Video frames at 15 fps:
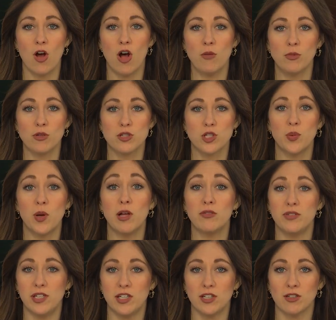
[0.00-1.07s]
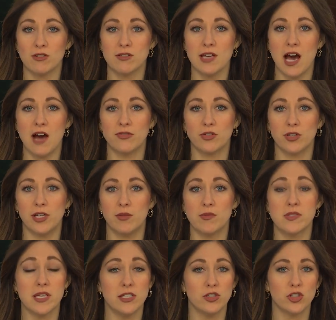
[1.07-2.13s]
Almost 12 years after he was
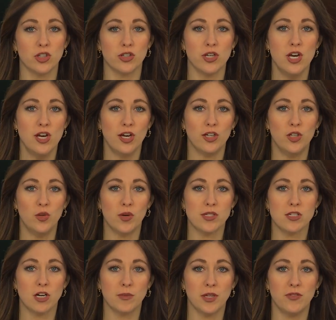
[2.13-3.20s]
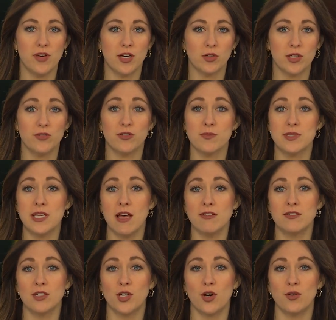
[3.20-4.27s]
injured, a U.S. Army veteran from South
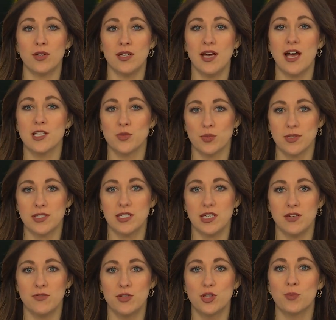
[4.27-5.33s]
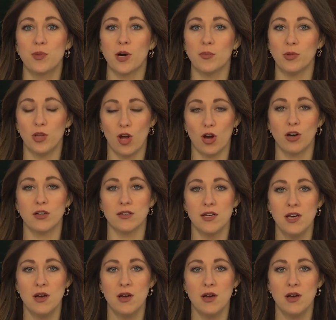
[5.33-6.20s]
Dakota has received the Purple Heart.